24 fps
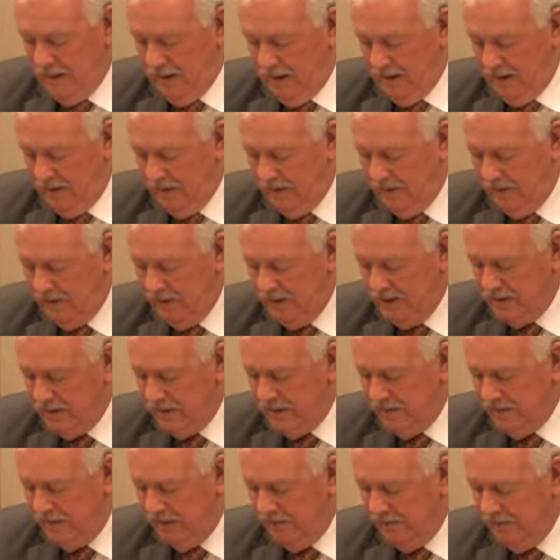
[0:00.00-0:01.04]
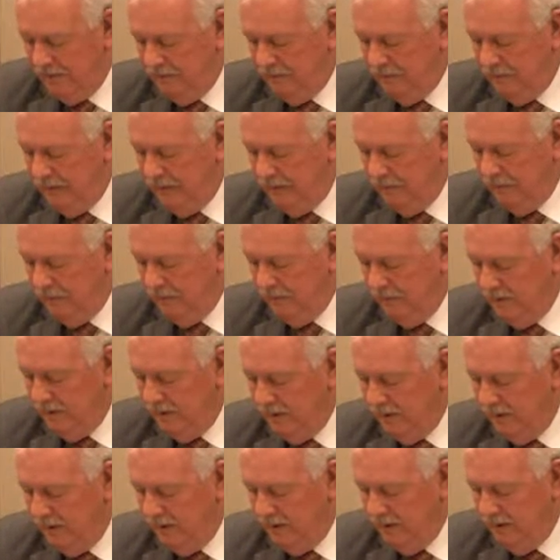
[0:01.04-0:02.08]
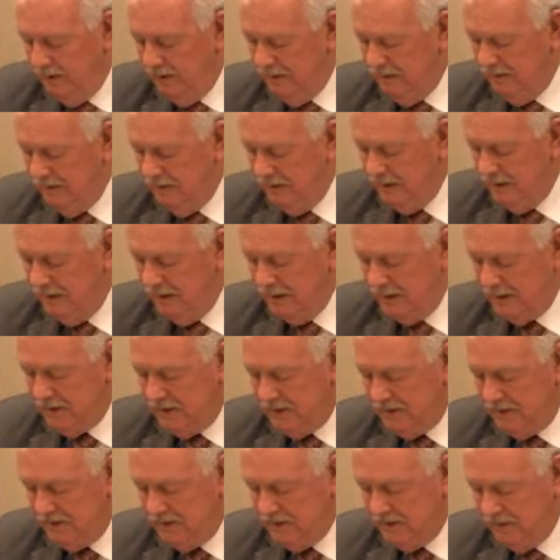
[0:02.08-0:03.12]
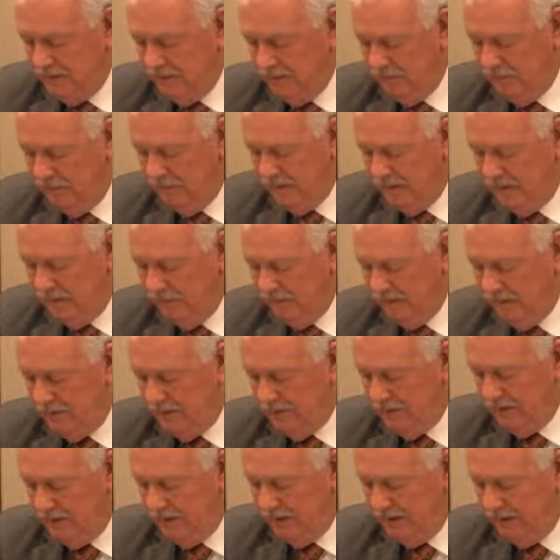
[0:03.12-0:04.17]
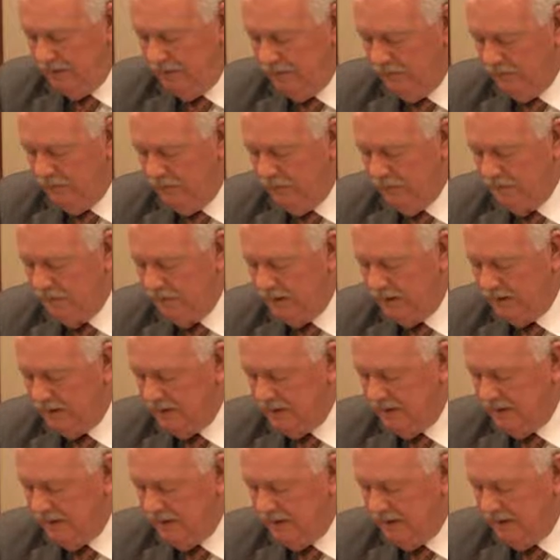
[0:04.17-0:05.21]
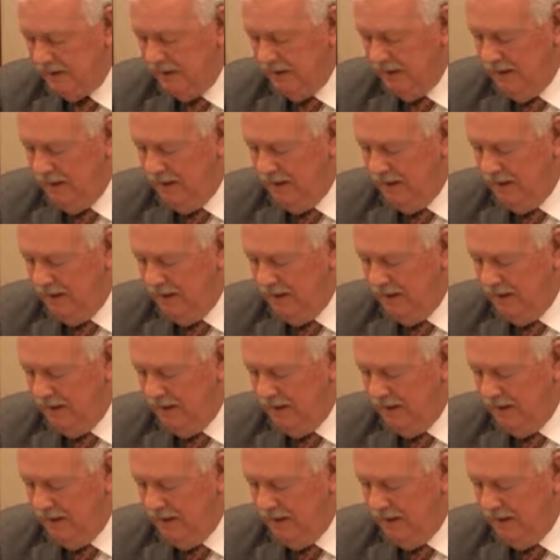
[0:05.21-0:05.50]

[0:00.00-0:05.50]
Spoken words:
The regents offered pinpointed reductions that would have equaled a 4% cut,